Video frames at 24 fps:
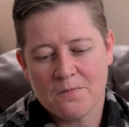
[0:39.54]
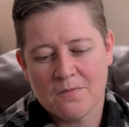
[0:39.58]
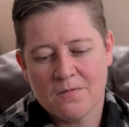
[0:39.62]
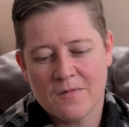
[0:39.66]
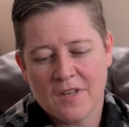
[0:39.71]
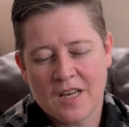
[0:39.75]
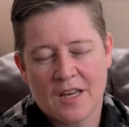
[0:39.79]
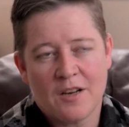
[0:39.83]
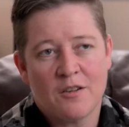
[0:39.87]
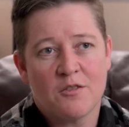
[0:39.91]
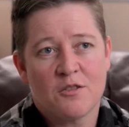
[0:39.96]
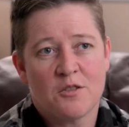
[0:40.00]

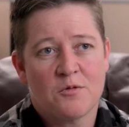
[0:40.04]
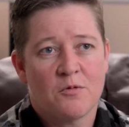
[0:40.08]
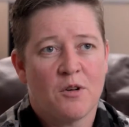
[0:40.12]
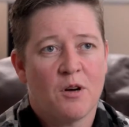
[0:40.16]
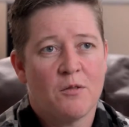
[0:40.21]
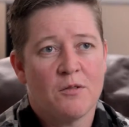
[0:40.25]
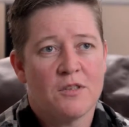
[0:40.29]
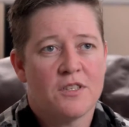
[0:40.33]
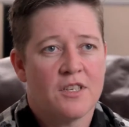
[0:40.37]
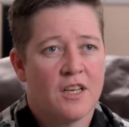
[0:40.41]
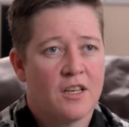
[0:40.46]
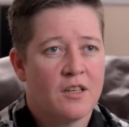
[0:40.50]
editors were
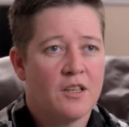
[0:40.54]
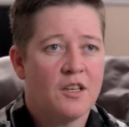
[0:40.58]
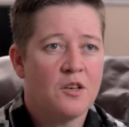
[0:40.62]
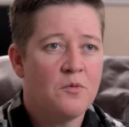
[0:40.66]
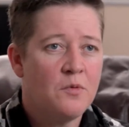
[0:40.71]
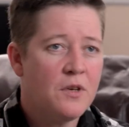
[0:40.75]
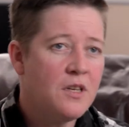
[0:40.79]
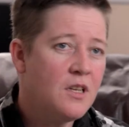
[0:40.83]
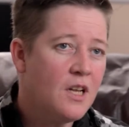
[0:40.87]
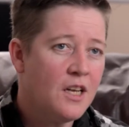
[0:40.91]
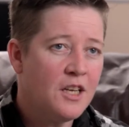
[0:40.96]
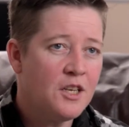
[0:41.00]
always saying, "Look,
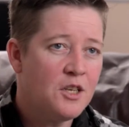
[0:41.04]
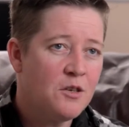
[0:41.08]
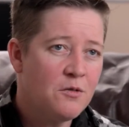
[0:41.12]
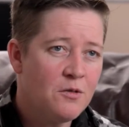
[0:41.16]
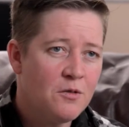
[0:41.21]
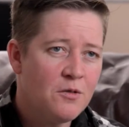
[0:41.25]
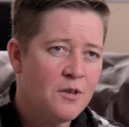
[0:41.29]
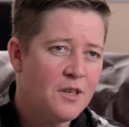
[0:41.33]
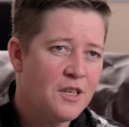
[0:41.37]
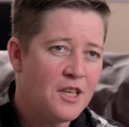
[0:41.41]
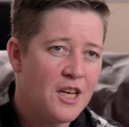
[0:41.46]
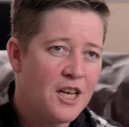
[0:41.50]
we'd like you
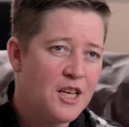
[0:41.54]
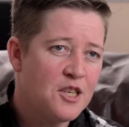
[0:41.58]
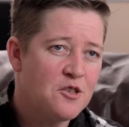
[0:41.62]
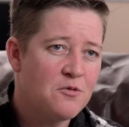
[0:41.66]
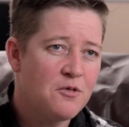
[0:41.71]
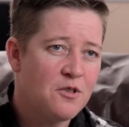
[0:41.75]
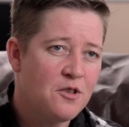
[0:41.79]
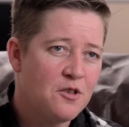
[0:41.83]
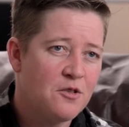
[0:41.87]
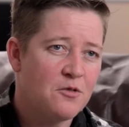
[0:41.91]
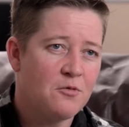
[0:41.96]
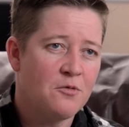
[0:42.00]
to engage
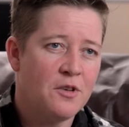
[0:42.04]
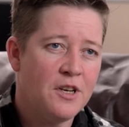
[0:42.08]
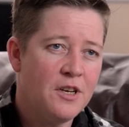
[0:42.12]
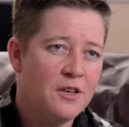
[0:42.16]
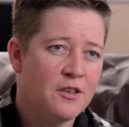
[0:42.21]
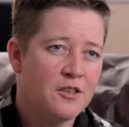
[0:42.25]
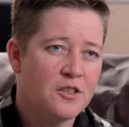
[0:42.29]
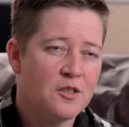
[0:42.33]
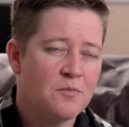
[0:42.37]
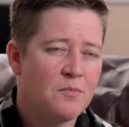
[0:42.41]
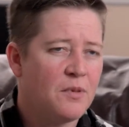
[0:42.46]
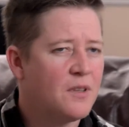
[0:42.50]
with your
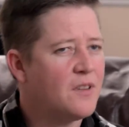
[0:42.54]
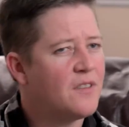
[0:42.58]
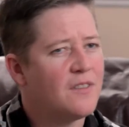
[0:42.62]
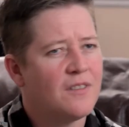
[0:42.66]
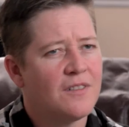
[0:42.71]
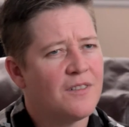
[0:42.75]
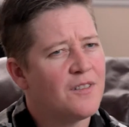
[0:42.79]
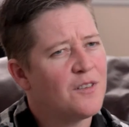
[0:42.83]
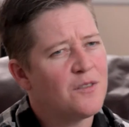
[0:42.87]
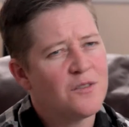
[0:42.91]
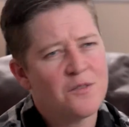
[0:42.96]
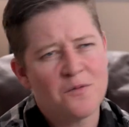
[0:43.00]
readers," but
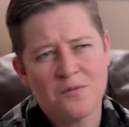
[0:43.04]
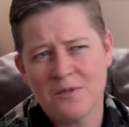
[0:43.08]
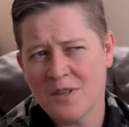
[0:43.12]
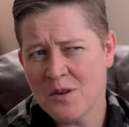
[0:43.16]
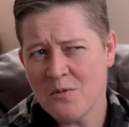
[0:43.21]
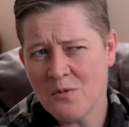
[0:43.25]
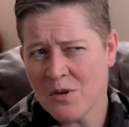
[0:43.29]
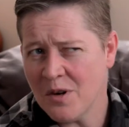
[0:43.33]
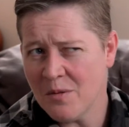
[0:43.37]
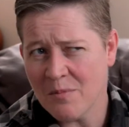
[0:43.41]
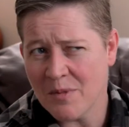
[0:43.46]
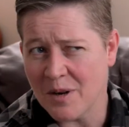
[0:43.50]
they
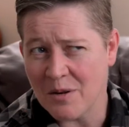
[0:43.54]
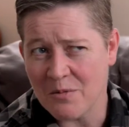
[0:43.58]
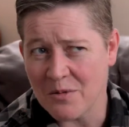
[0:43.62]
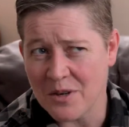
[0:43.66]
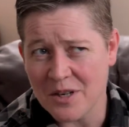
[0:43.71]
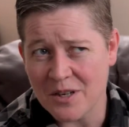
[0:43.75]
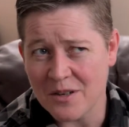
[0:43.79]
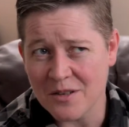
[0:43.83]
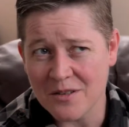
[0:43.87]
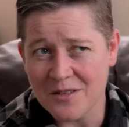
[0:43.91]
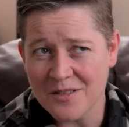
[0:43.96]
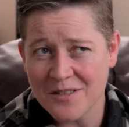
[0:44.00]
weren't my
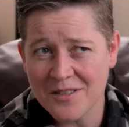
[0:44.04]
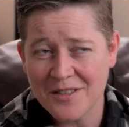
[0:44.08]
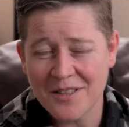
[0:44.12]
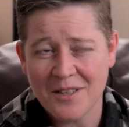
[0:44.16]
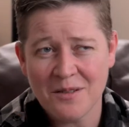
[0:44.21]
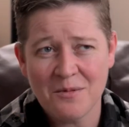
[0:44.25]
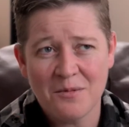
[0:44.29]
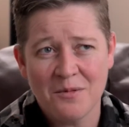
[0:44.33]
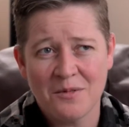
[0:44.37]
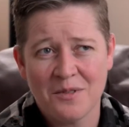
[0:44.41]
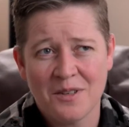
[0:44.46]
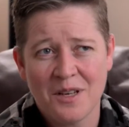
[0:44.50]
readers.
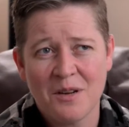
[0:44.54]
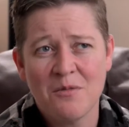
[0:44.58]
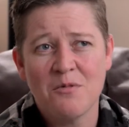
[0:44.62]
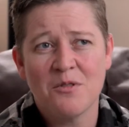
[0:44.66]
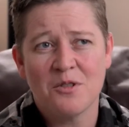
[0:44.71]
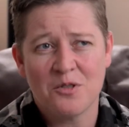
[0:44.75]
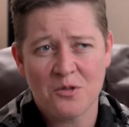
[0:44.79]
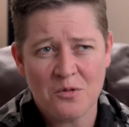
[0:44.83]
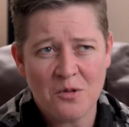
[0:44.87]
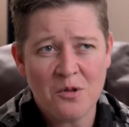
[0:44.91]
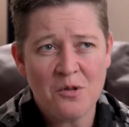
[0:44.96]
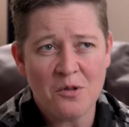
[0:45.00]
They
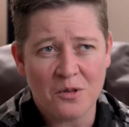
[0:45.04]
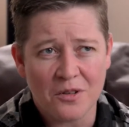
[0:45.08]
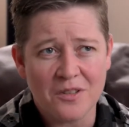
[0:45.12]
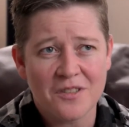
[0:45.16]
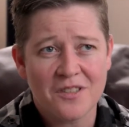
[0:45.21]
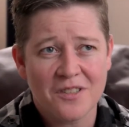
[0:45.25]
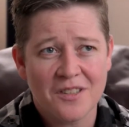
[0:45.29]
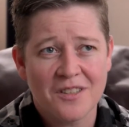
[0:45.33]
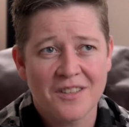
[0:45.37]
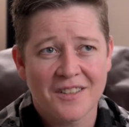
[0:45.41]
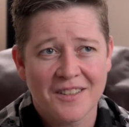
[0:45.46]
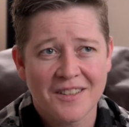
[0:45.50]
were
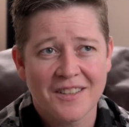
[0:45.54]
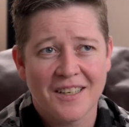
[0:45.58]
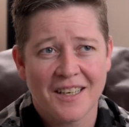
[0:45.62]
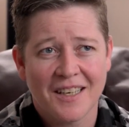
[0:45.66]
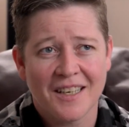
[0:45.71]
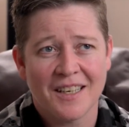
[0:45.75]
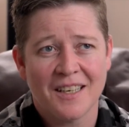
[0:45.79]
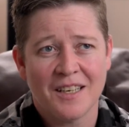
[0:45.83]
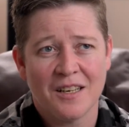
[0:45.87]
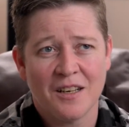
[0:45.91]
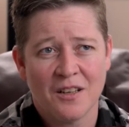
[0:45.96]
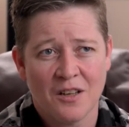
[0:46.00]
trolls.
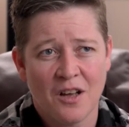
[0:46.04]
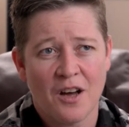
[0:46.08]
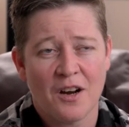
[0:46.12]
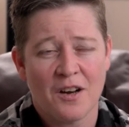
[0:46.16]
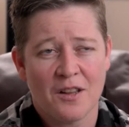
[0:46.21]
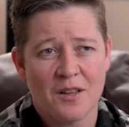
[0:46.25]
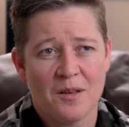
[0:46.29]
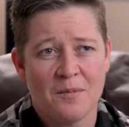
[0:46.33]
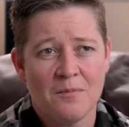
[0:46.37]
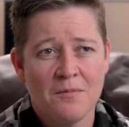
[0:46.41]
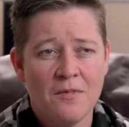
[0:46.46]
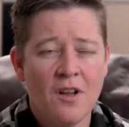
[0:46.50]
And a lot
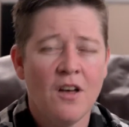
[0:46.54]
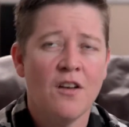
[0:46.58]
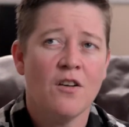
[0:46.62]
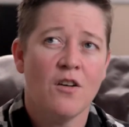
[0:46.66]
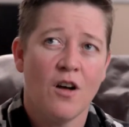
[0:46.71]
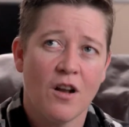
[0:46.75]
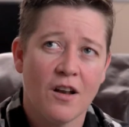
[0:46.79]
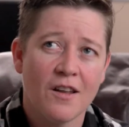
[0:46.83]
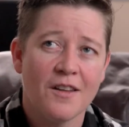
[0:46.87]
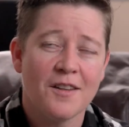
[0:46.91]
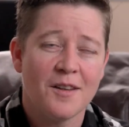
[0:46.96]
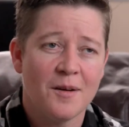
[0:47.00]
of them, not
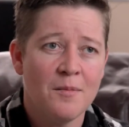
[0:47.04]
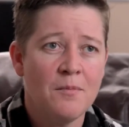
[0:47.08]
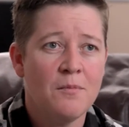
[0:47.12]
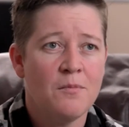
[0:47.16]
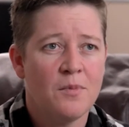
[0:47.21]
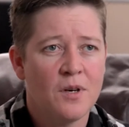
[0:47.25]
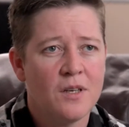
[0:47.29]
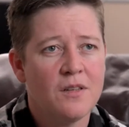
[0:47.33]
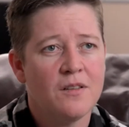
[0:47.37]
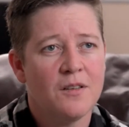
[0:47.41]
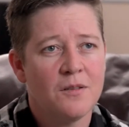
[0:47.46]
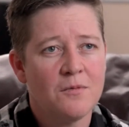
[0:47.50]
all of them,
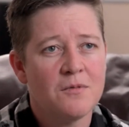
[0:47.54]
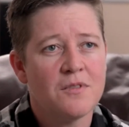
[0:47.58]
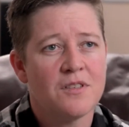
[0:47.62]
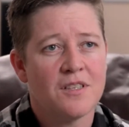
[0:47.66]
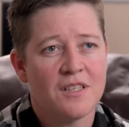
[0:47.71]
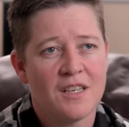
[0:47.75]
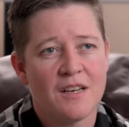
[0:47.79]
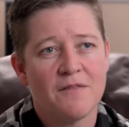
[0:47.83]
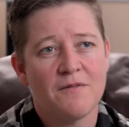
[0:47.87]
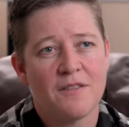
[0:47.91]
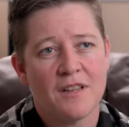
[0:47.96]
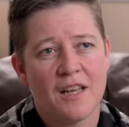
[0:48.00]
but there was
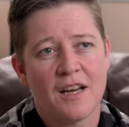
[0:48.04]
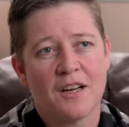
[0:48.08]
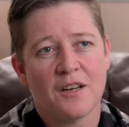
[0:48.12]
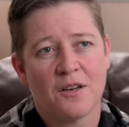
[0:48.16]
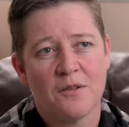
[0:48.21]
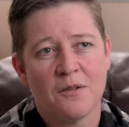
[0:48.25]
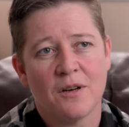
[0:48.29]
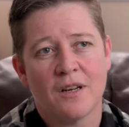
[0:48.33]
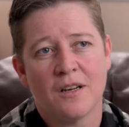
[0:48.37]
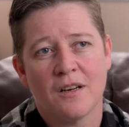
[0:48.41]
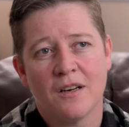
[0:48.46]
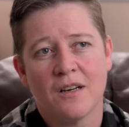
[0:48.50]
enough of that
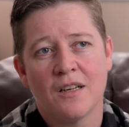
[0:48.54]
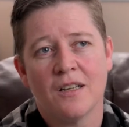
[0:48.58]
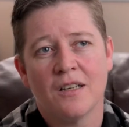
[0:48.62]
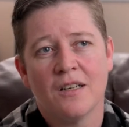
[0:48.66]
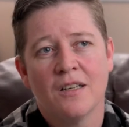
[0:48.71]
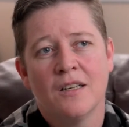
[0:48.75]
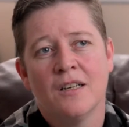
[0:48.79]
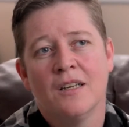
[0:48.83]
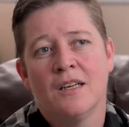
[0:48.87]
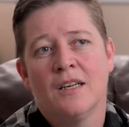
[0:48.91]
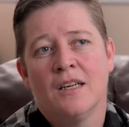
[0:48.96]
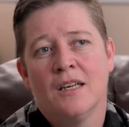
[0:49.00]
going on.
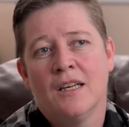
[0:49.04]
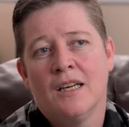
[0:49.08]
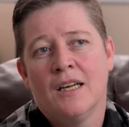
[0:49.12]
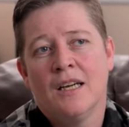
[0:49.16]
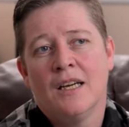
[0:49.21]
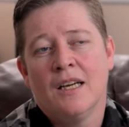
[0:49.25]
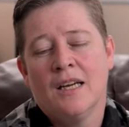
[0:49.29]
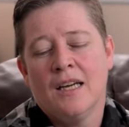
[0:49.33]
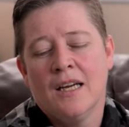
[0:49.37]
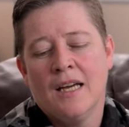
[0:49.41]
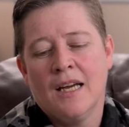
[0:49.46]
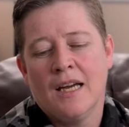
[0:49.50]

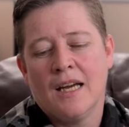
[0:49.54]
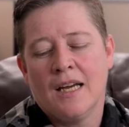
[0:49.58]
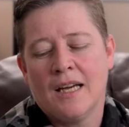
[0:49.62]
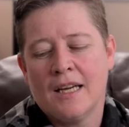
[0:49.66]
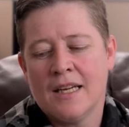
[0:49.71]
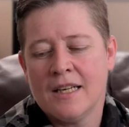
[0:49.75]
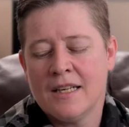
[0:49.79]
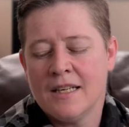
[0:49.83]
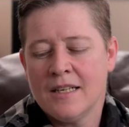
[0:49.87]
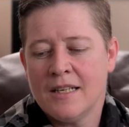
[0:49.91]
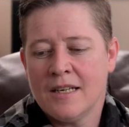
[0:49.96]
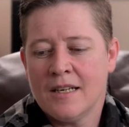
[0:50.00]

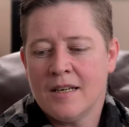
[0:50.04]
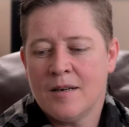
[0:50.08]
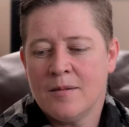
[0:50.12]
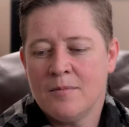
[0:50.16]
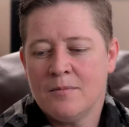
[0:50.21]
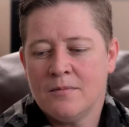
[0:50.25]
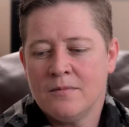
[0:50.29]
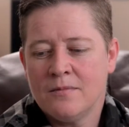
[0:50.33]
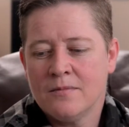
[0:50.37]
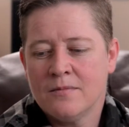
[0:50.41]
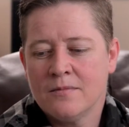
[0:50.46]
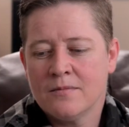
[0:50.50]

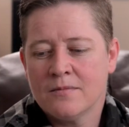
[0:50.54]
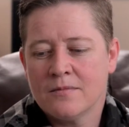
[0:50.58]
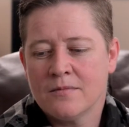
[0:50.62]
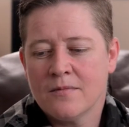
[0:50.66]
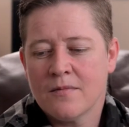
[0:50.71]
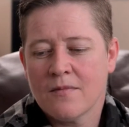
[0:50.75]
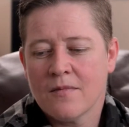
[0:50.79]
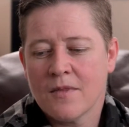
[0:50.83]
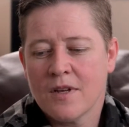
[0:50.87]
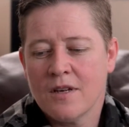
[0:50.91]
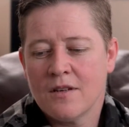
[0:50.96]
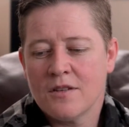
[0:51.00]
And
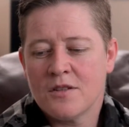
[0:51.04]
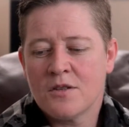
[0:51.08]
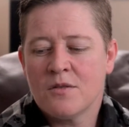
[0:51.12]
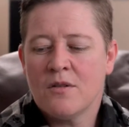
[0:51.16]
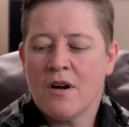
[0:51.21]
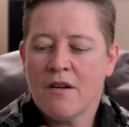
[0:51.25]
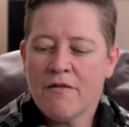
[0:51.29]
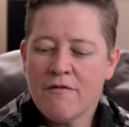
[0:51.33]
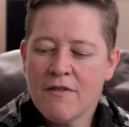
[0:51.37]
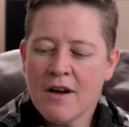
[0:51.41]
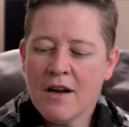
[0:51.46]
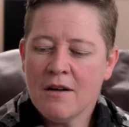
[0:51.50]
so
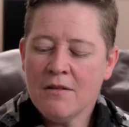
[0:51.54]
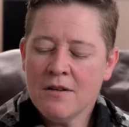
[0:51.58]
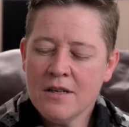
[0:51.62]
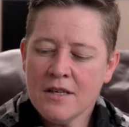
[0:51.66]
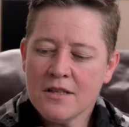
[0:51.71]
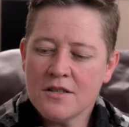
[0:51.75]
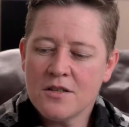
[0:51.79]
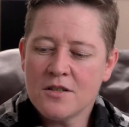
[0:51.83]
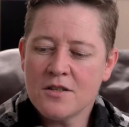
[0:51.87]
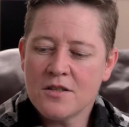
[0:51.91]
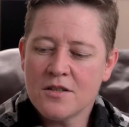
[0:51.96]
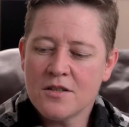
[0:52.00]
I found it